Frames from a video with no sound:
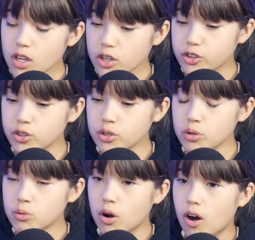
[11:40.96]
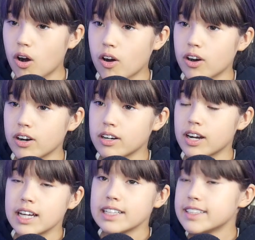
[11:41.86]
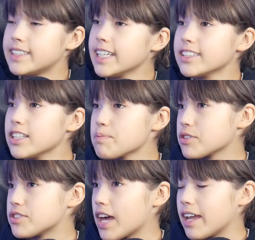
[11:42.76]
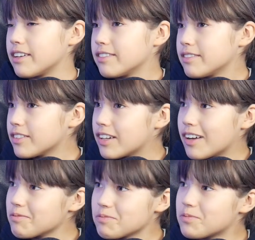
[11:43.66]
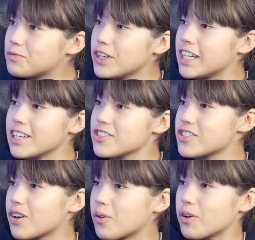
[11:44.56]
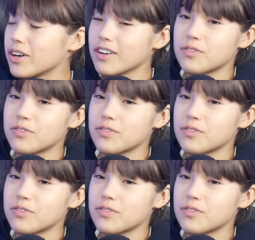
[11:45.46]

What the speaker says: you are 60% finished, or if